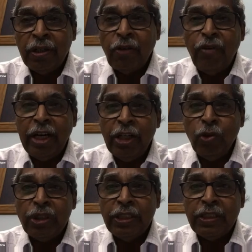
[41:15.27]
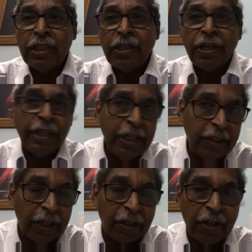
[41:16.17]
the word used is
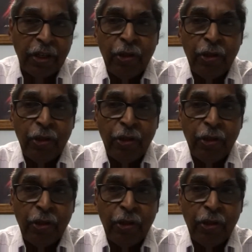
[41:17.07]
created.